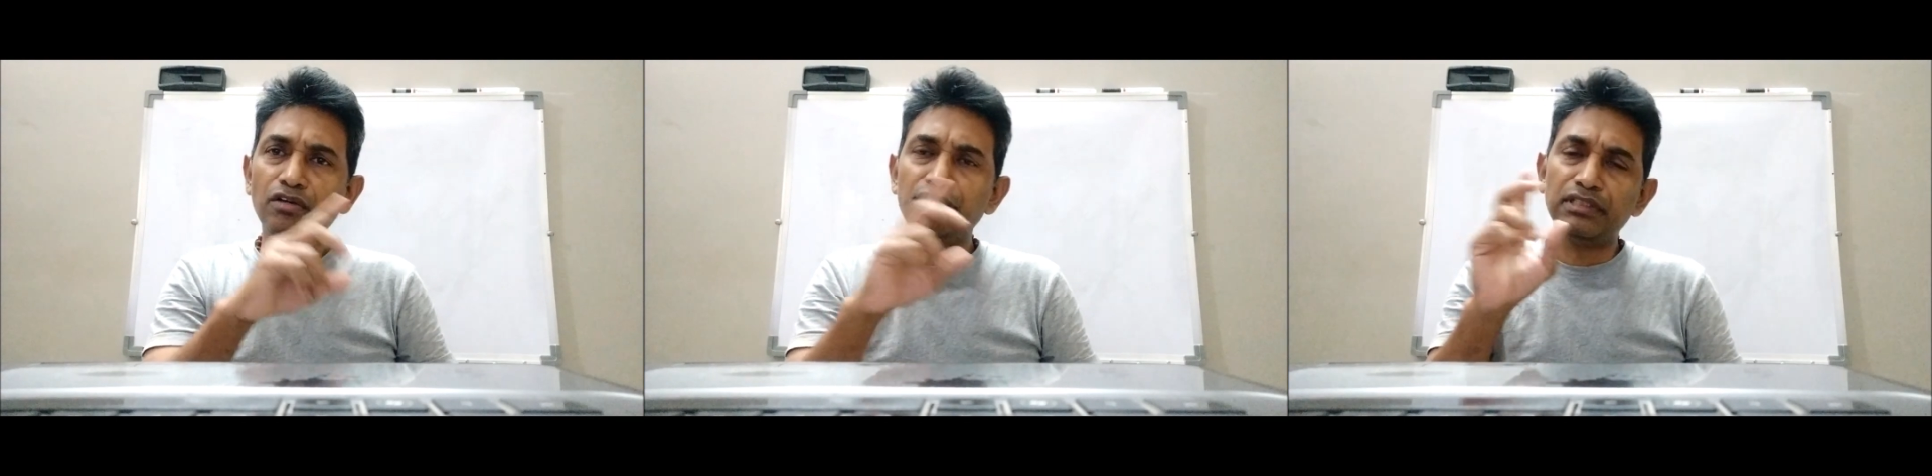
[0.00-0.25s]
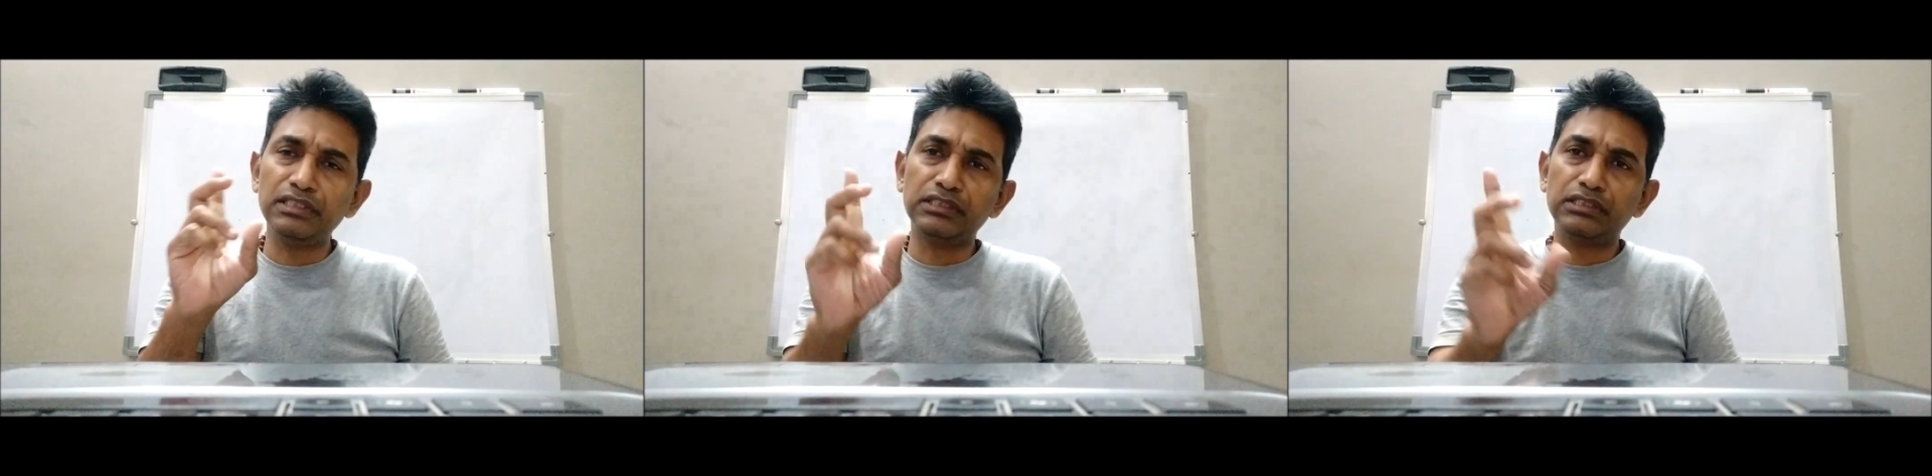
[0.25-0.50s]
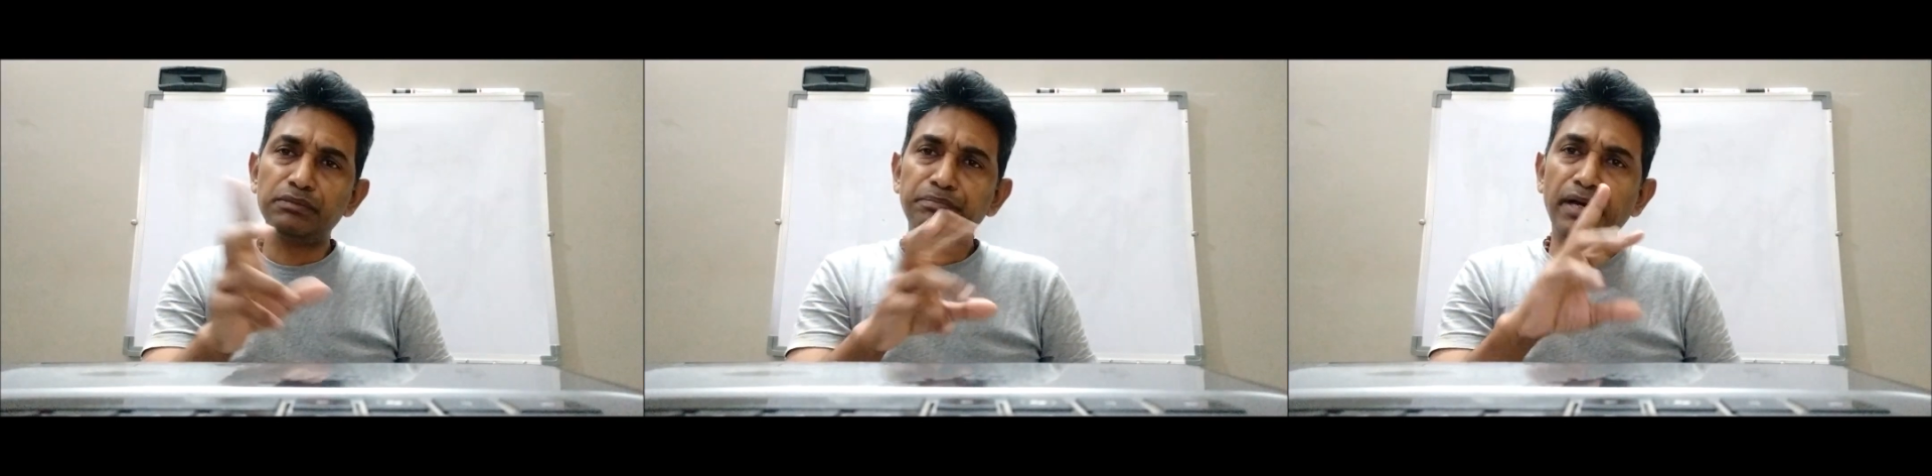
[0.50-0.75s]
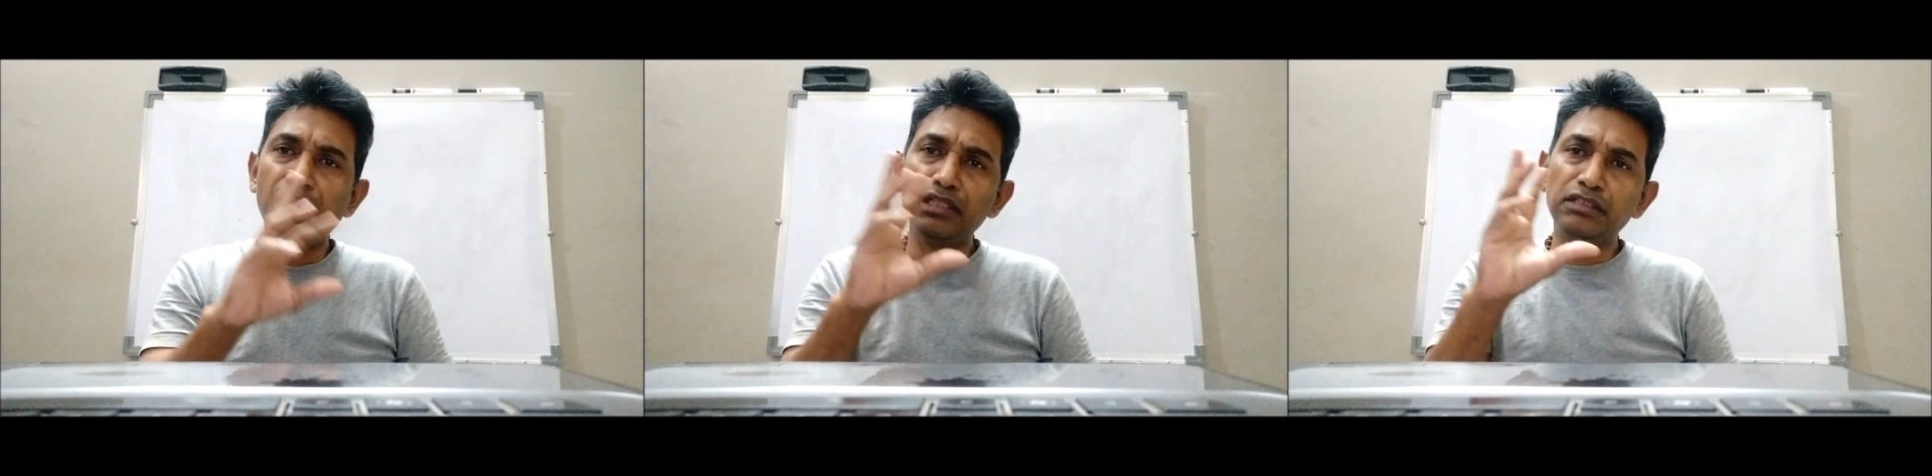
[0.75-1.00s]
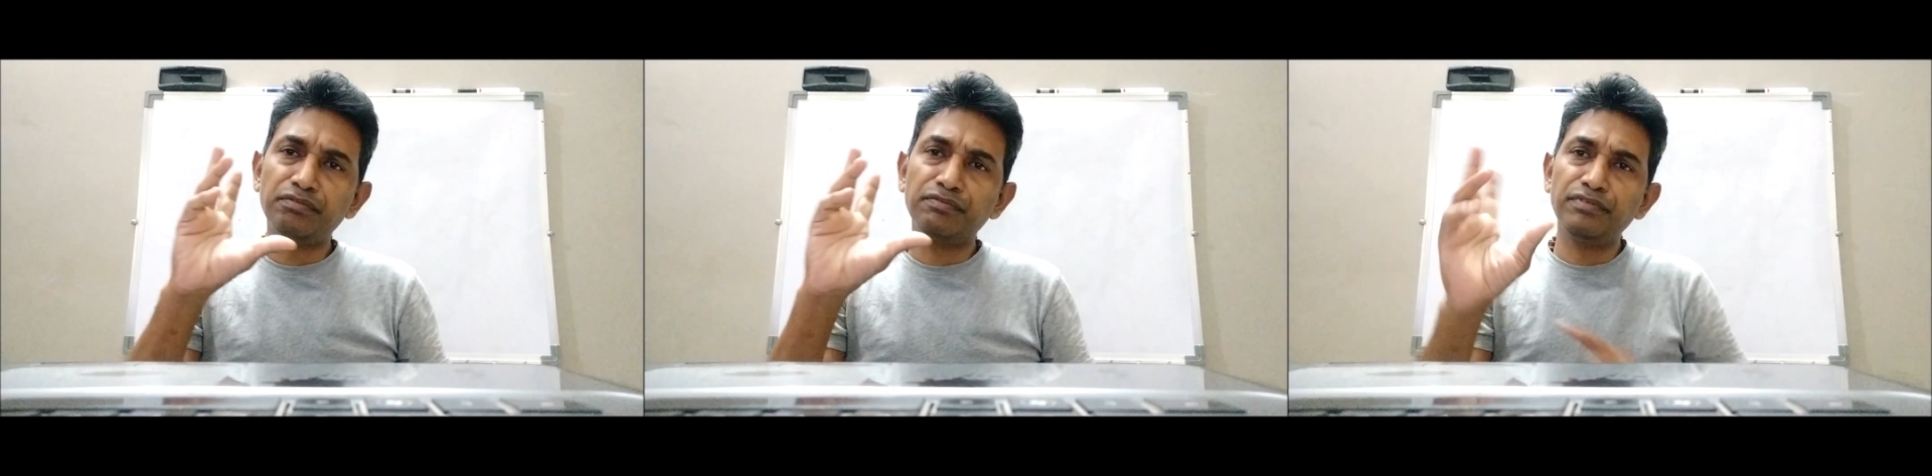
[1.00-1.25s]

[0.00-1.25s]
of this path